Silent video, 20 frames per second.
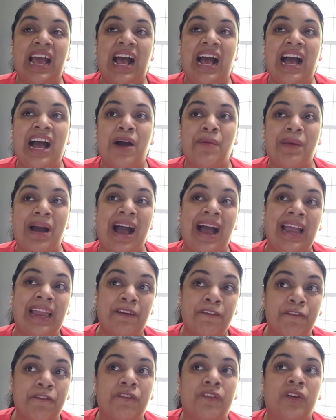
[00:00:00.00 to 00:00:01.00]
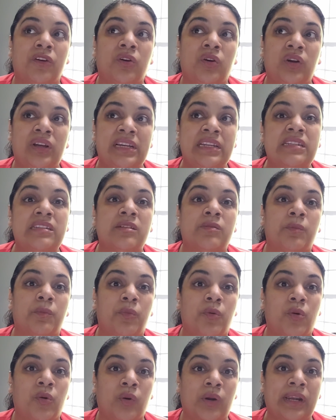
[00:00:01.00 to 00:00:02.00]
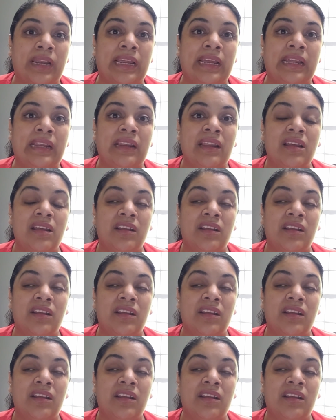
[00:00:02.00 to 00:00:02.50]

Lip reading: I feel it's important